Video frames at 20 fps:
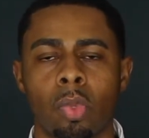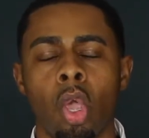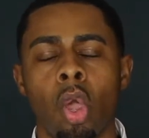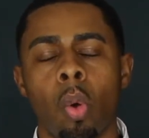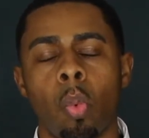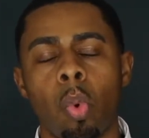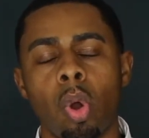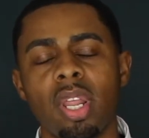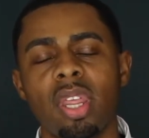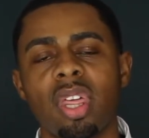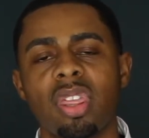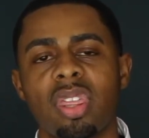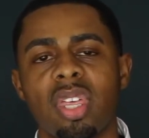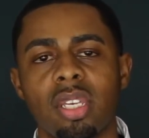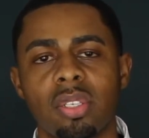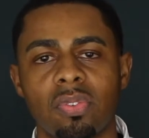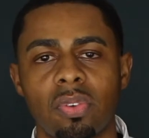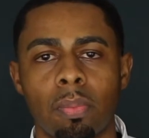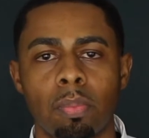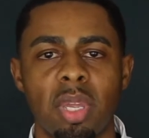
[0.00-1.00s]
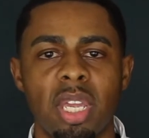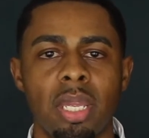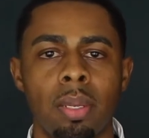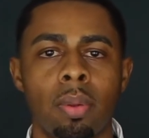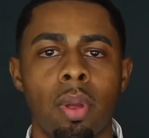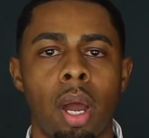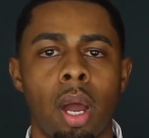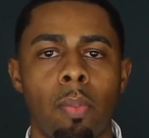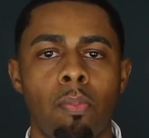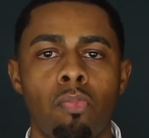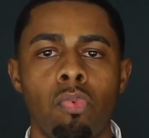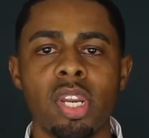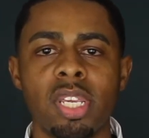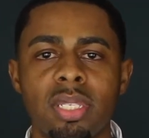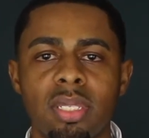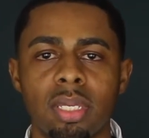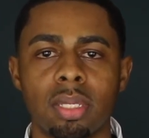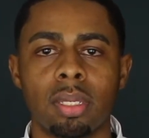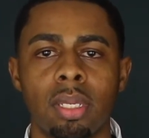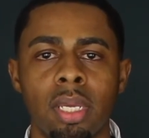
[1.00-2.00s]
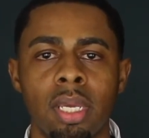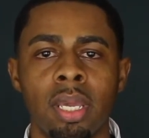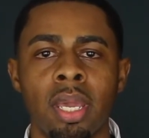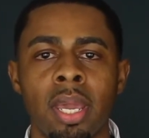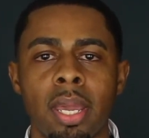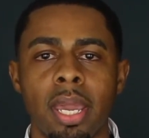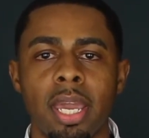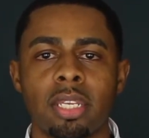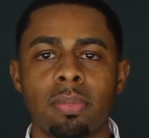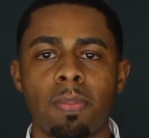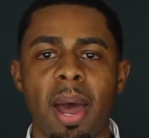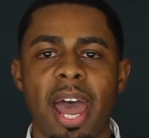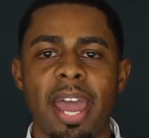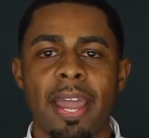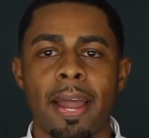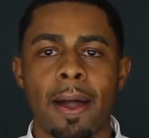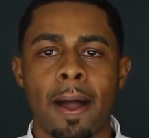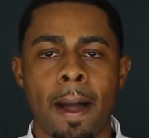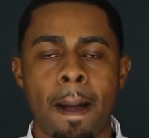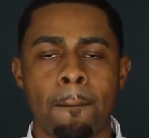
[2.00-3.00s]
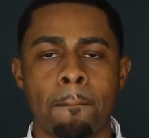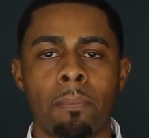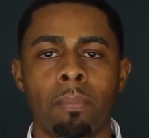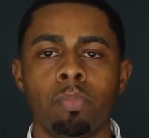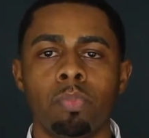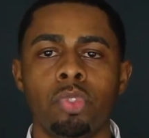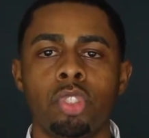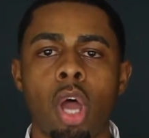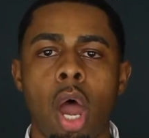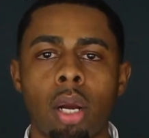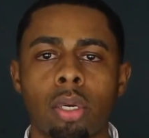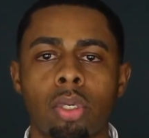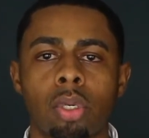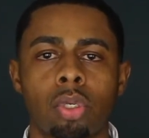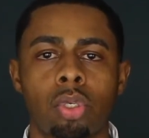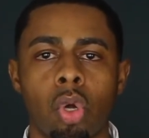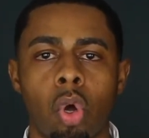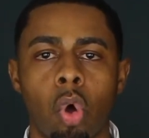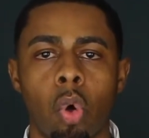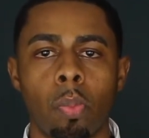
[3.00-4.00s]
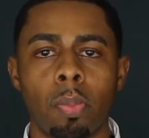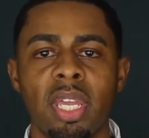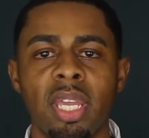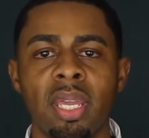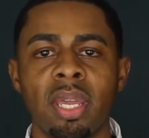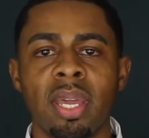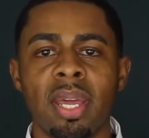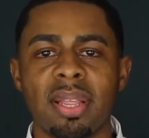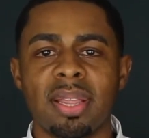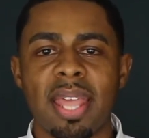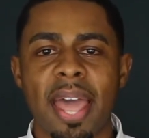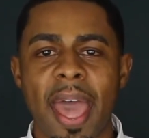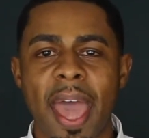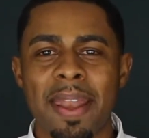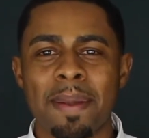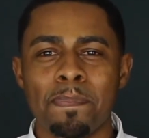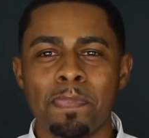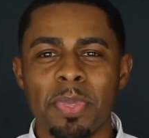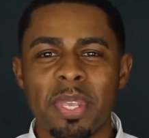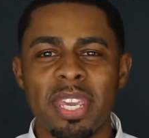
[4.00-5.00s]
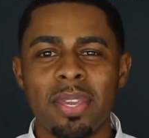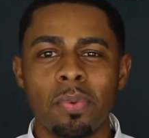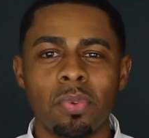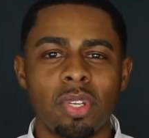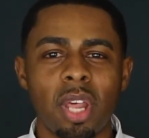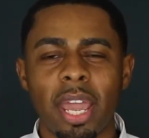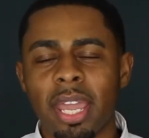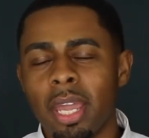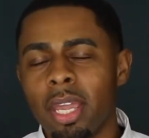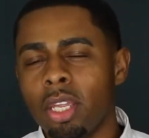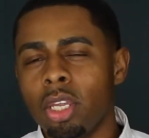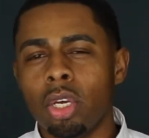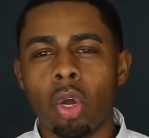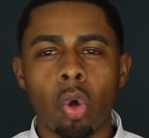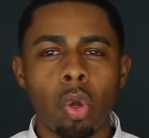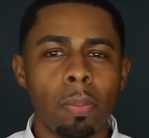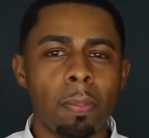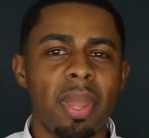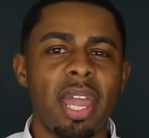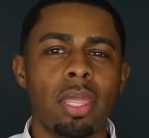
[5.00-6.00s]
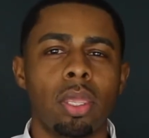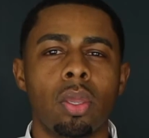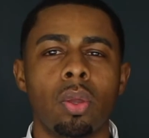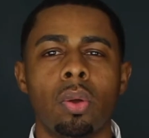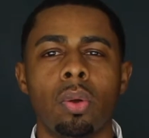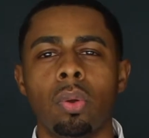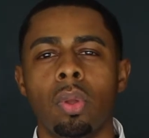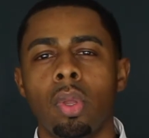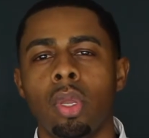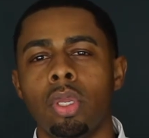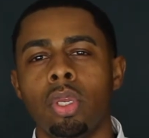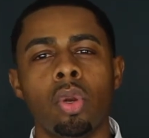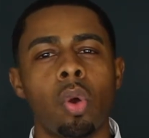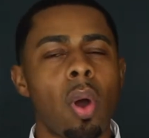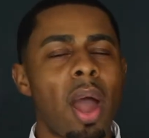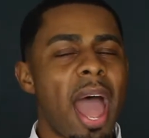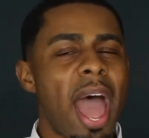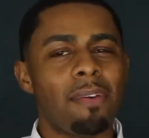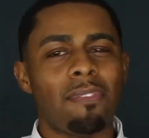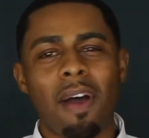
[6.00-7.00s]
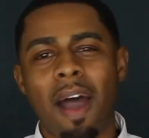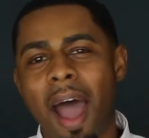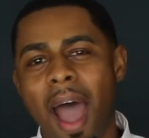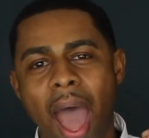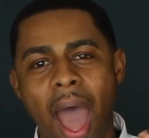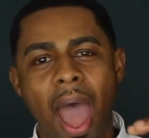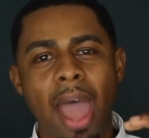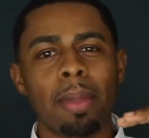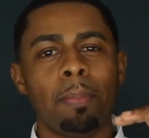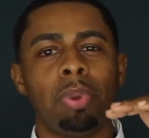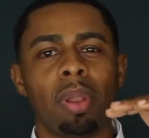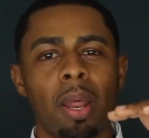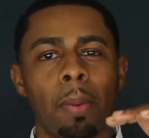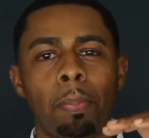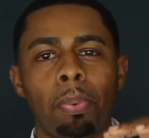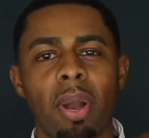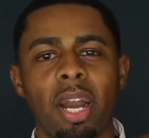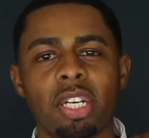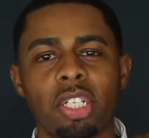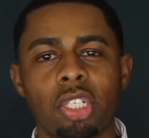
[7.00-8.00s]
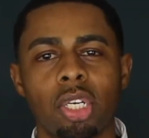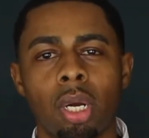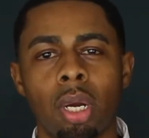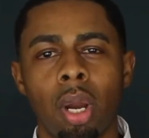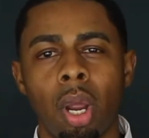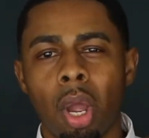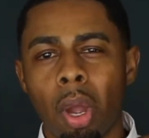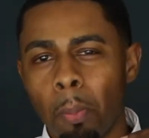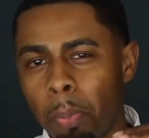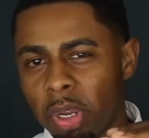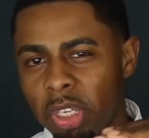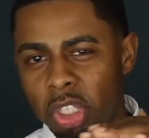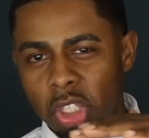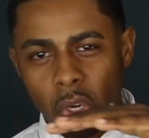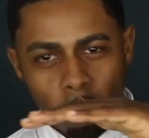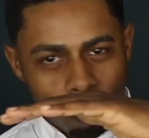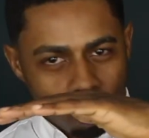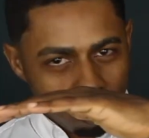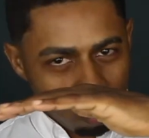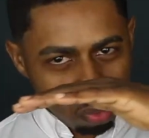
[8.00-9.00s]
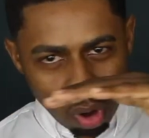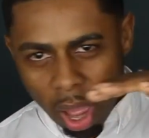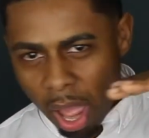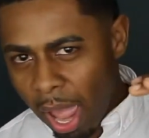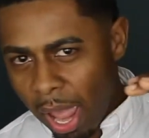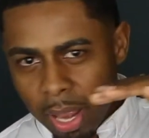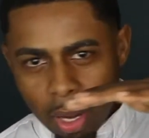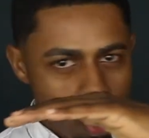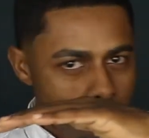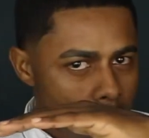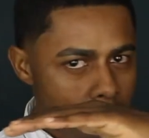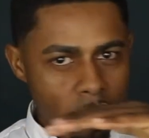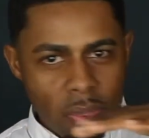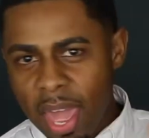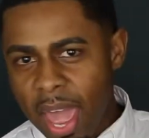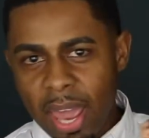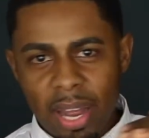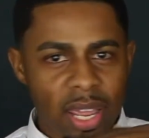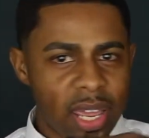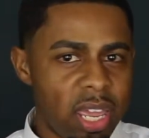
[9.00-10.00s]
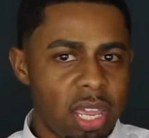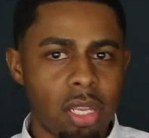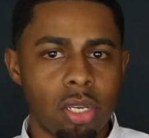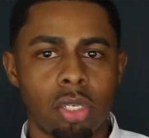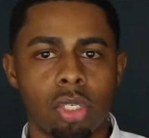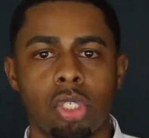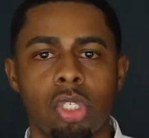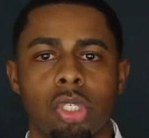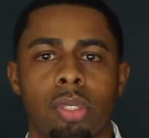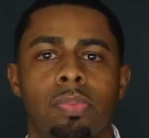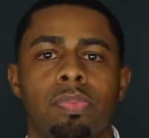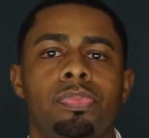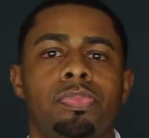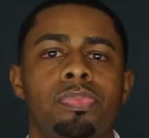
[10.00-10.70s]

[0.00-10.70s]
One of the things for me recently is my doctor told me that he was like, Emmanuel, you don't have high blood pressure, but you're right on that hinge.